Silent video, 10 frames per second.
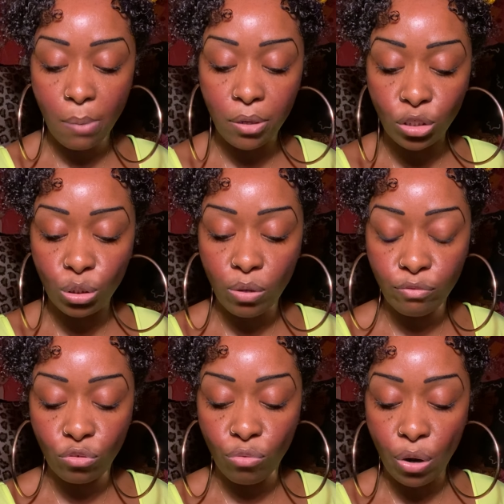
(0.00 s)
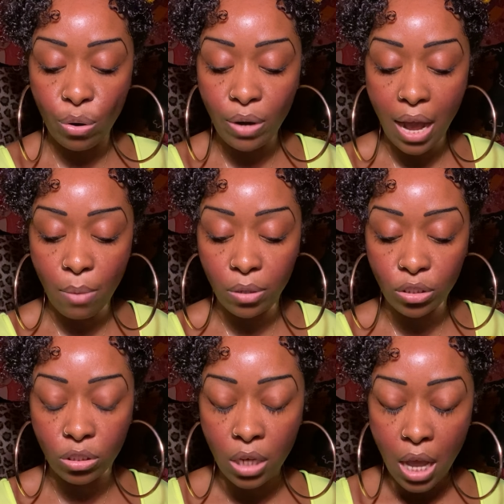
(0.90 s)
much you have grown how
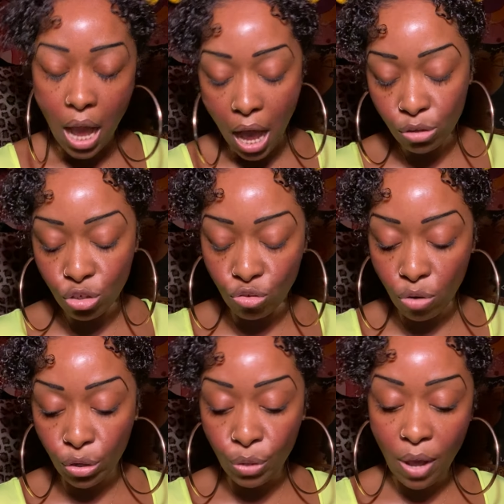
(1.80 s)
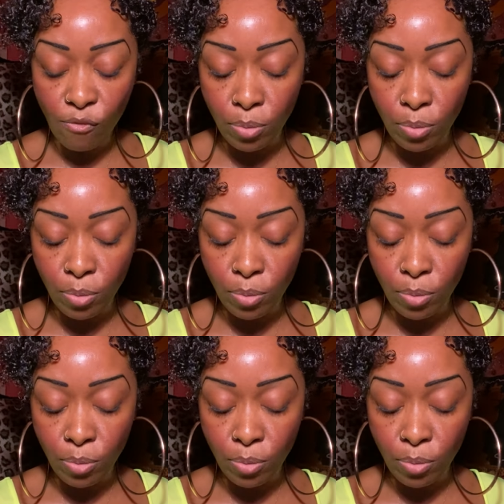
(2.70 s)
much how strong you have